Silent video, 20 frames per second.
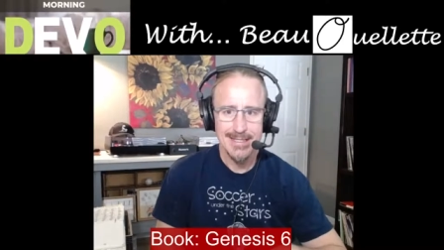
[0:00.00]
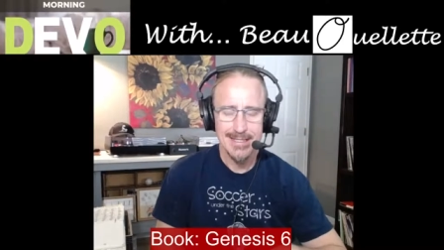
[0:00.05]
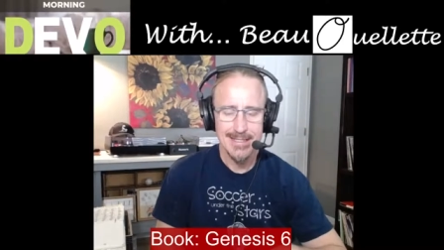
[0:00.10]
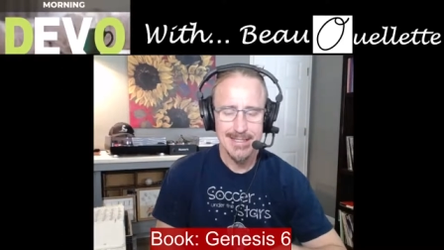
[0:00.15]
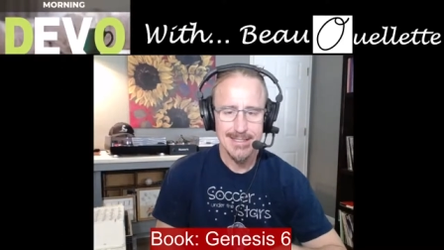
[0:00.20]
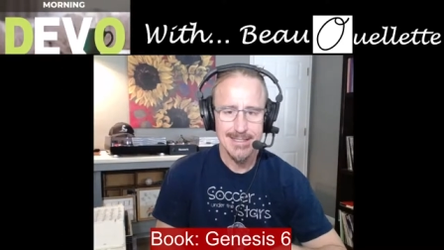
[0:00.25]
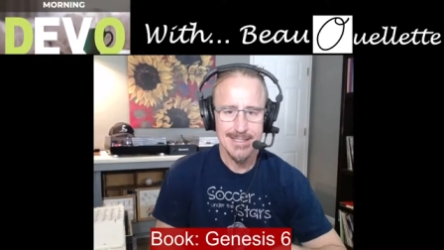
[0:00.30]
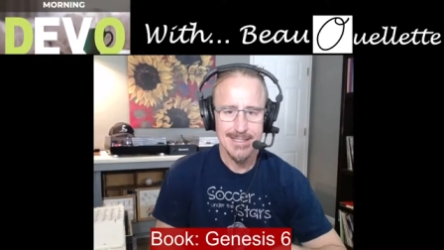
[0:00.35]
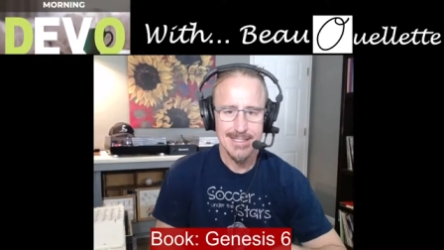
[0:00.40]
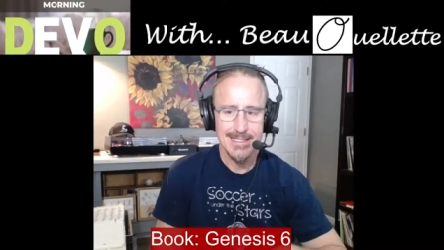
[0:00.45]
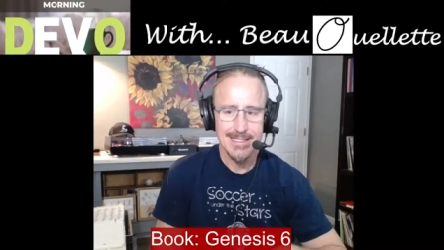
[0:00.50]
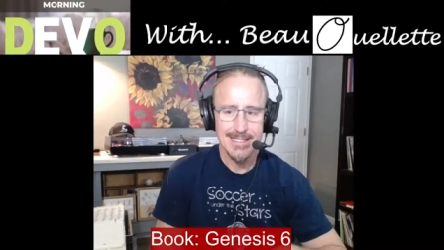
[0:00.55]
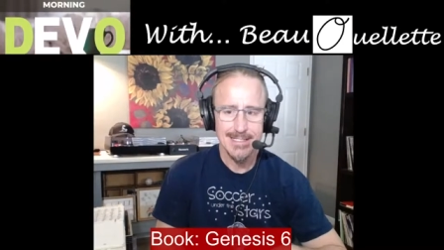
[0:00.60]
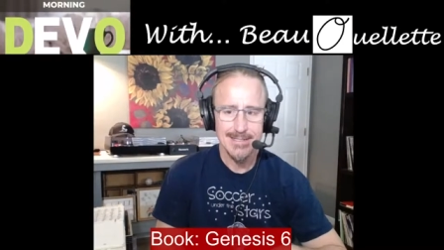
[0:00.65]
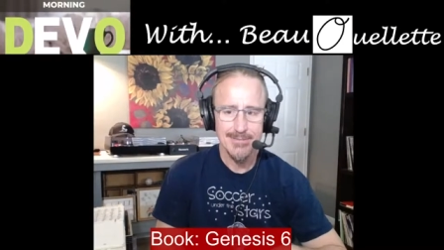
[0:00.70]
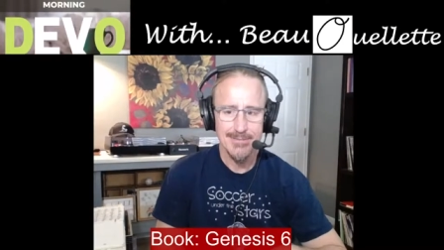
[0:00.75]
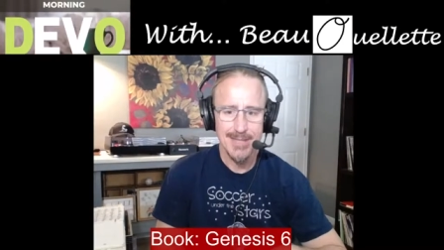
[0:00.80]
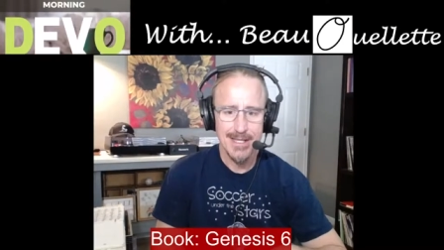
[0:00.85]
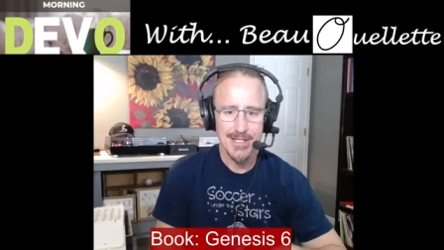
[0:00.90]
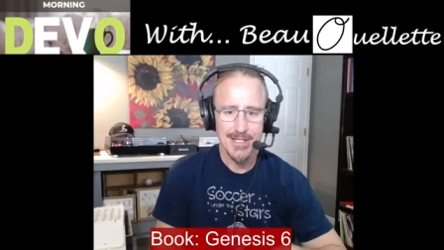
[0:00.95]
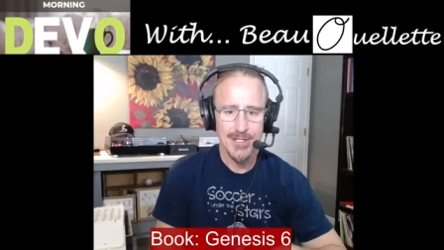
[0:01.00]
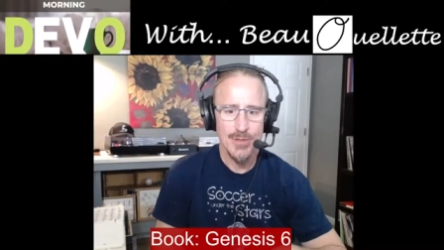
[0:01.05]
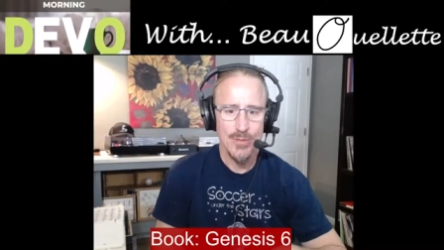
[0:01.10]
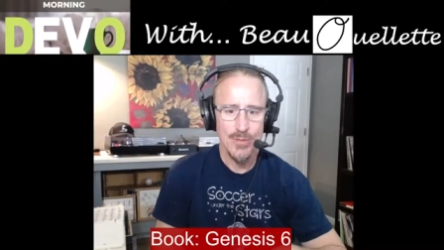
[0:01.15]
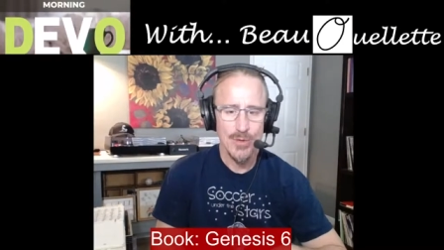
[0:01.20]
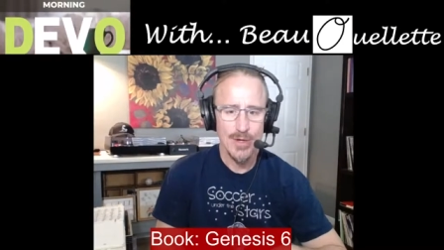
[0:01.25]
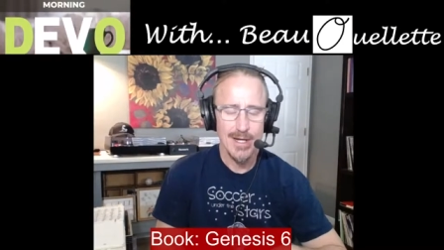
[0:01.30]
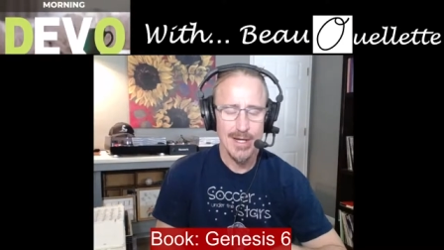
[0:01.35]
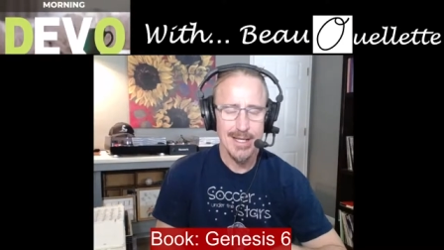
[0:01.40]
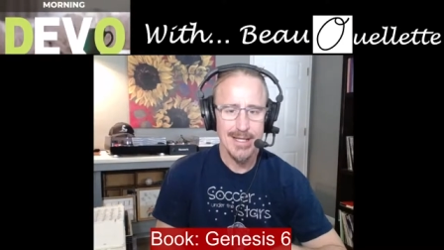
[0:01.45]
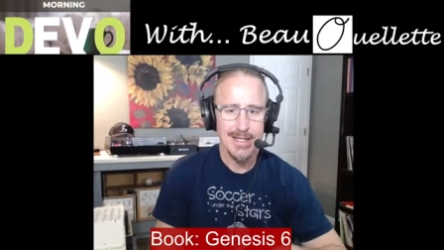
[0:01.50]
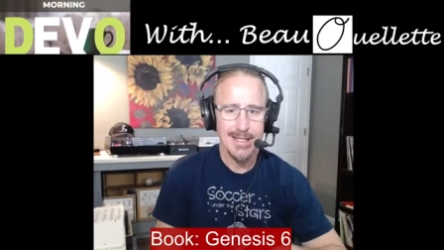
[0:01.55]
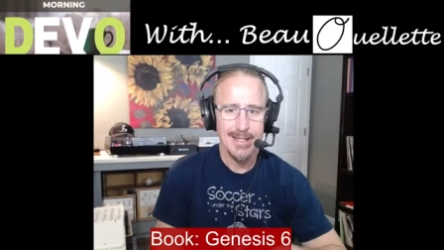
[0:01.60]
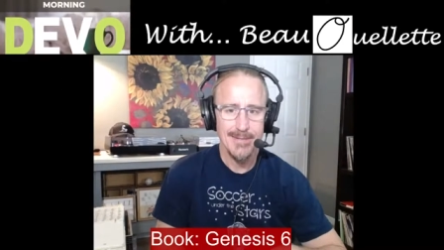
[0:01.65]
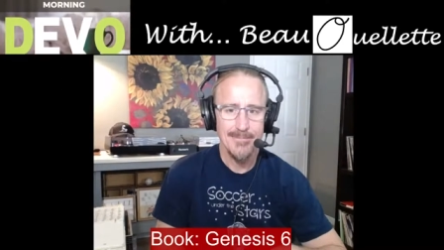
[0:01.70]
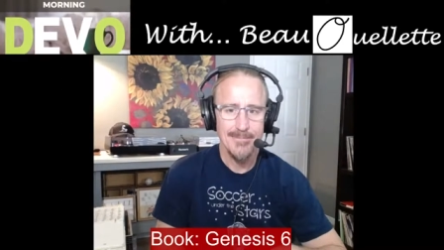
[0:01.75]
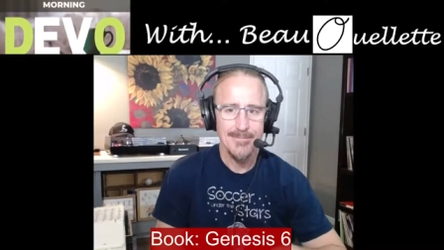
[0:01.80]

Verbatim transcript: the, the system that you were in,